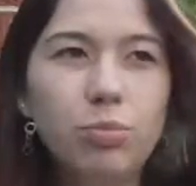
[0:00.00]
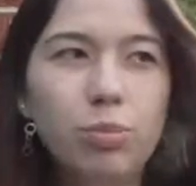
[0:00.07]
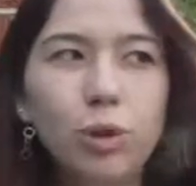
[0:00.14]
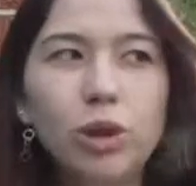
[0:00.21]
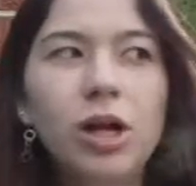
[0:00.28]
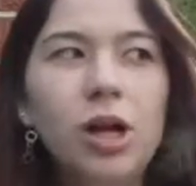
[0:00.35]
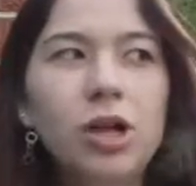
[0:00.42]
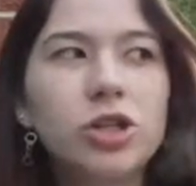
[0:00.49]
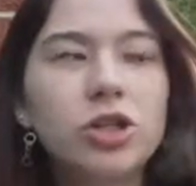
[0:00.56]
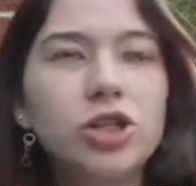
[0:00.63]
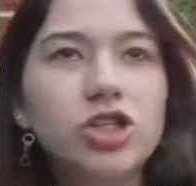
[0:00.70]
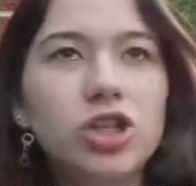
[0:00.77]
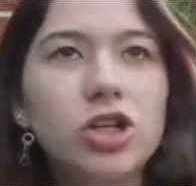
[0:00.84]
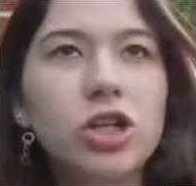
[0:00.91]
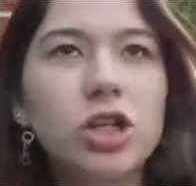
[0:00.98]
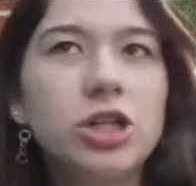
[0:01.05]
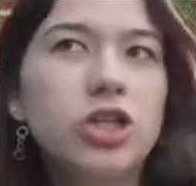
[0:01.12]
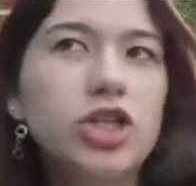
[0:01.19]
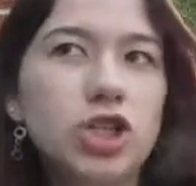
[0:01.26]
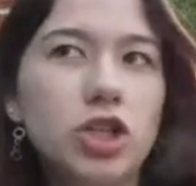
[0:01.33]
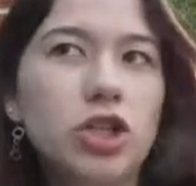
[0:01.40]
Bulla
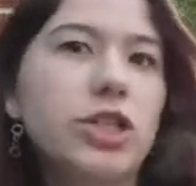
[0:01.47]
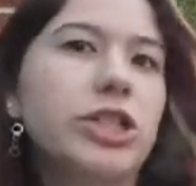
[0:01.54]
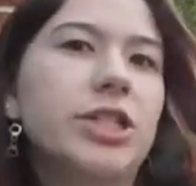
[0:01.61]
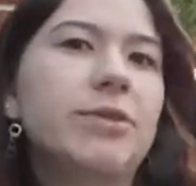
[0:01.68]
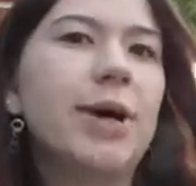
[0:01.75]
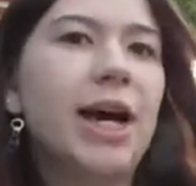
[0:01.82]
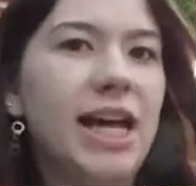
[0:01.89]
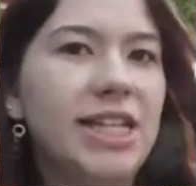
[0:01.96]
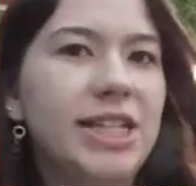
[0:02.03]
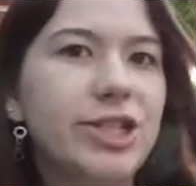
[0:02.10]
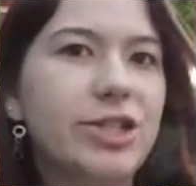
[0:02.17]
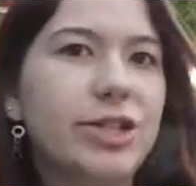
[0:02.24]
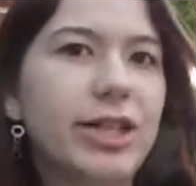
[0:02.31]
chocolate choc chip ice